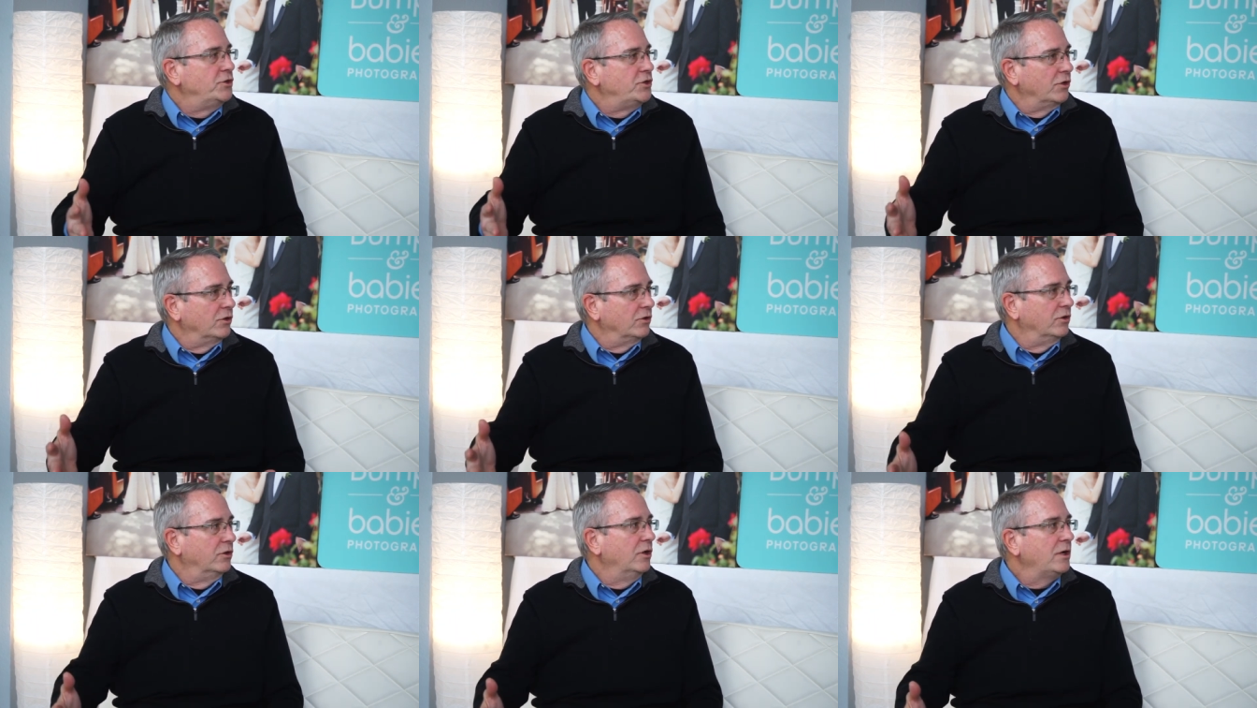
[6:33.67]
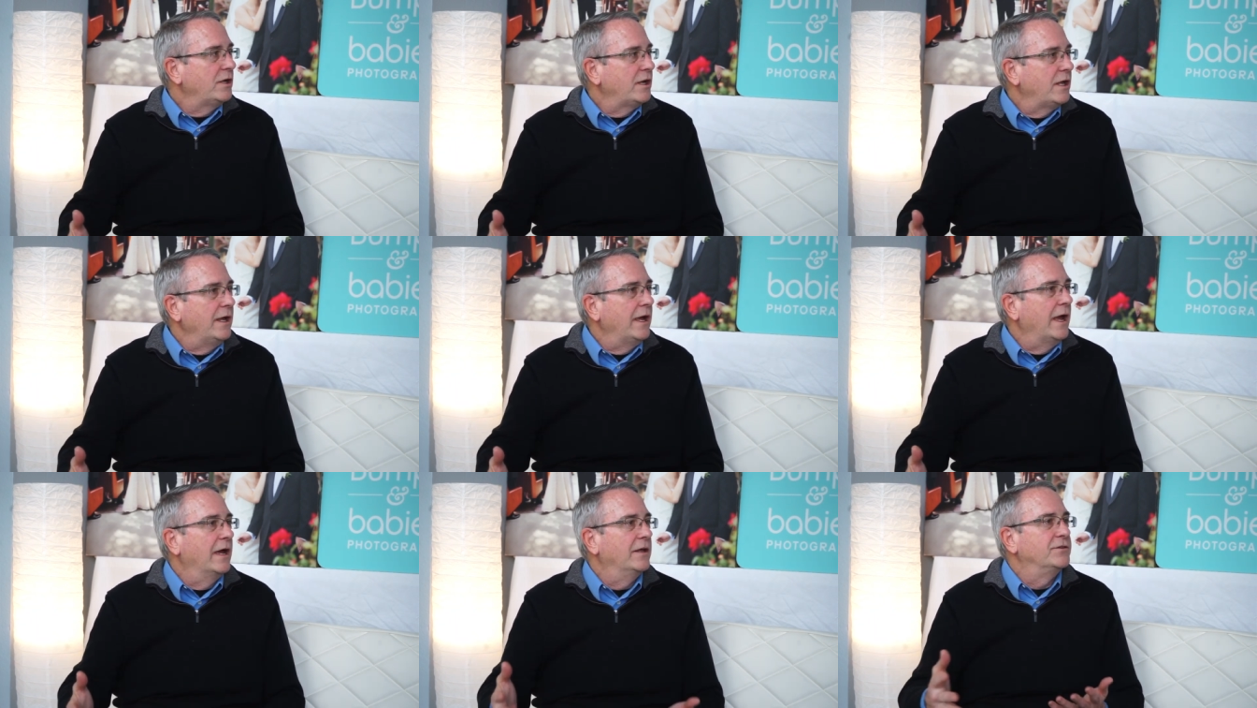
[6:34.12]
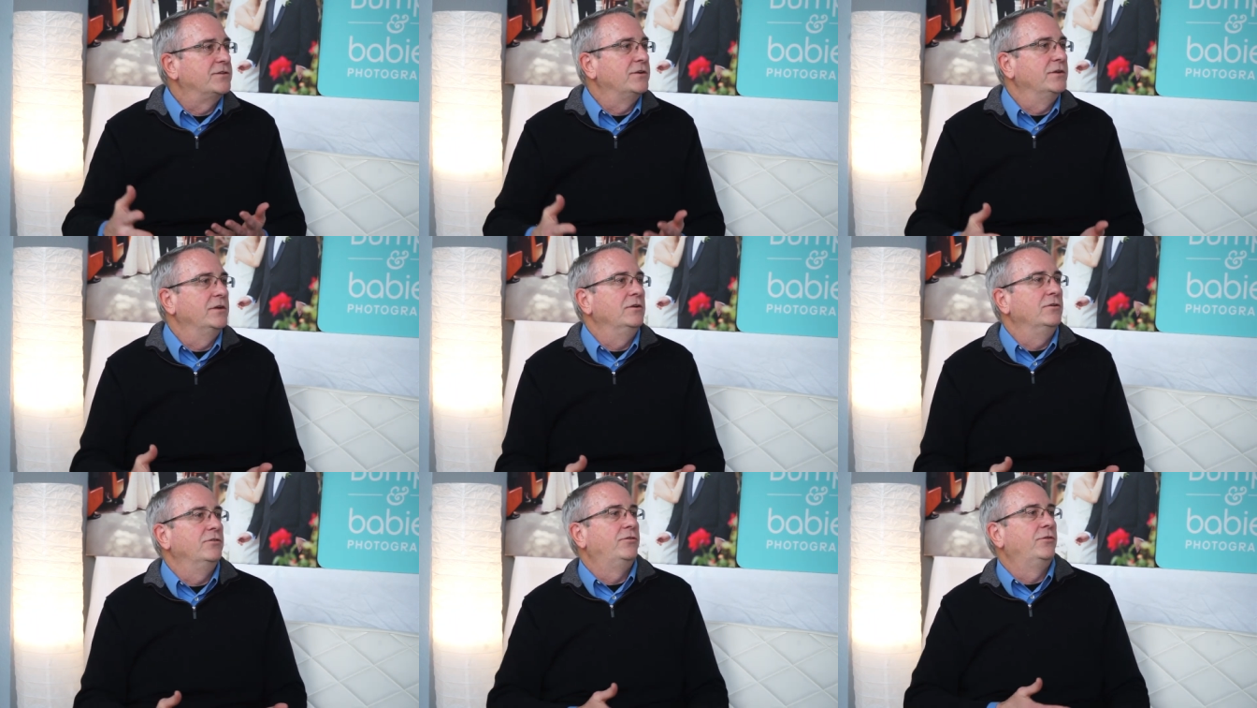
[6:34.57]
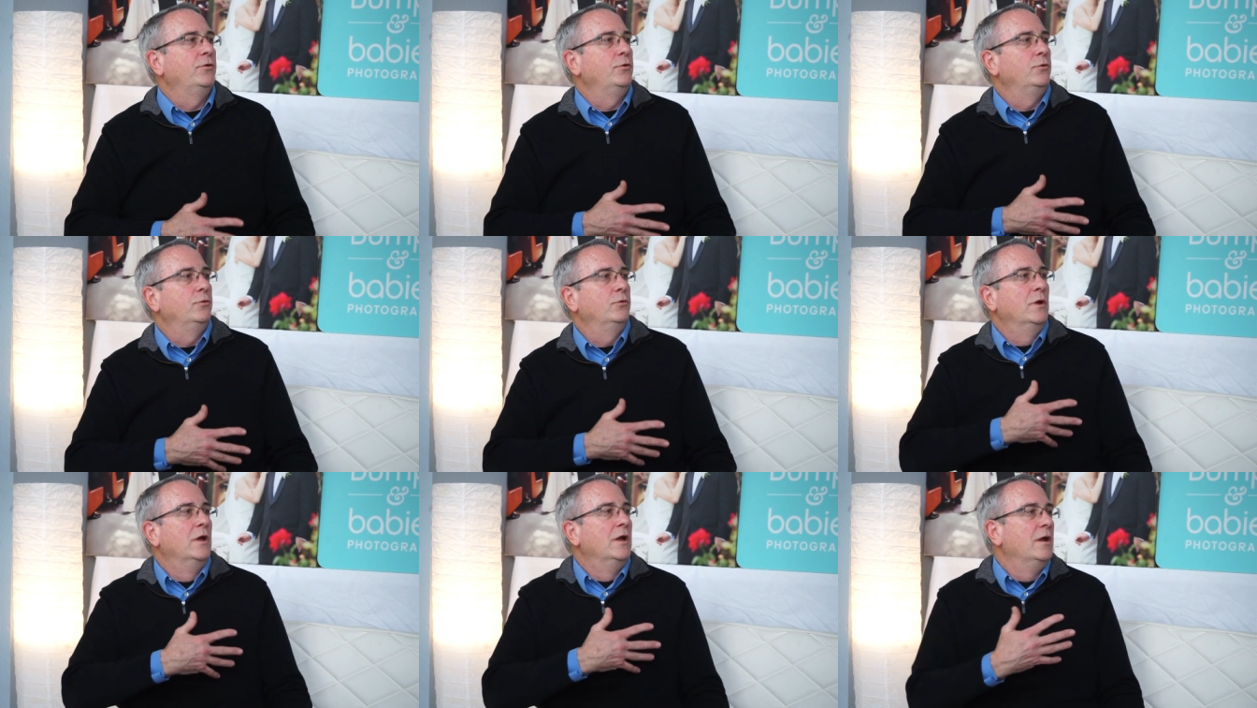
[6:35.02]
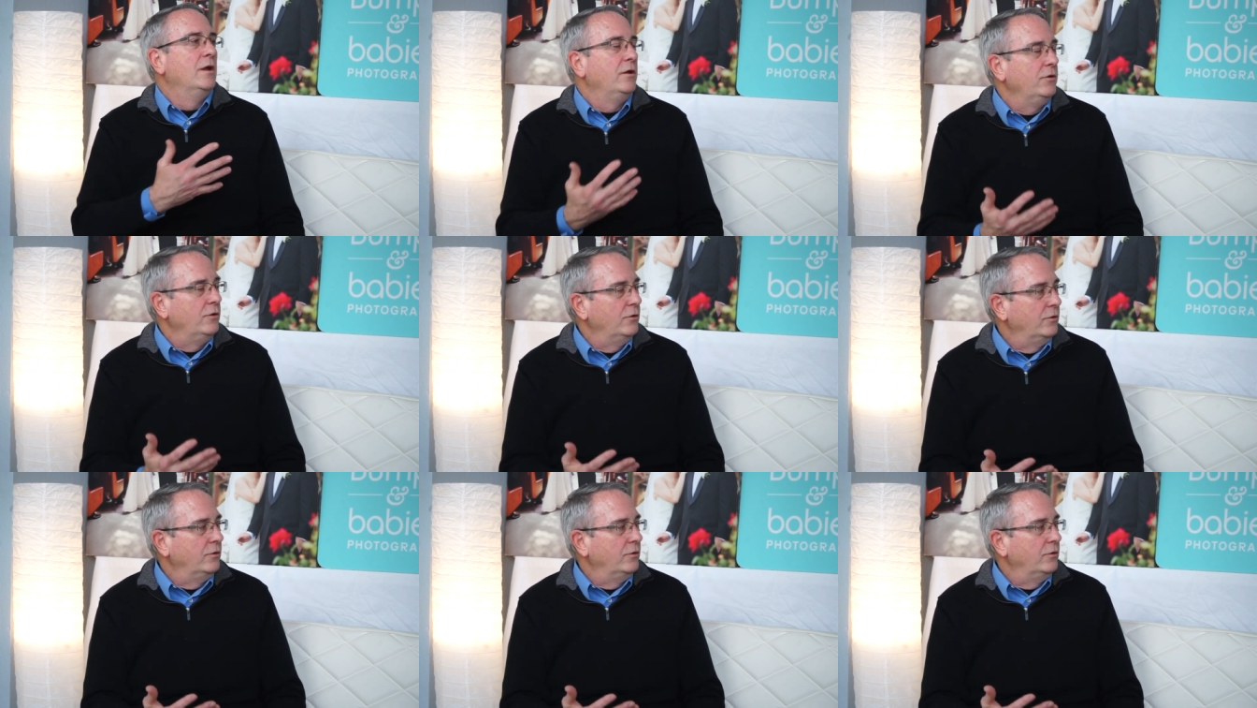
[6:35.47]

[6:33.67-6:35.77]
what you're looking at so you, so you,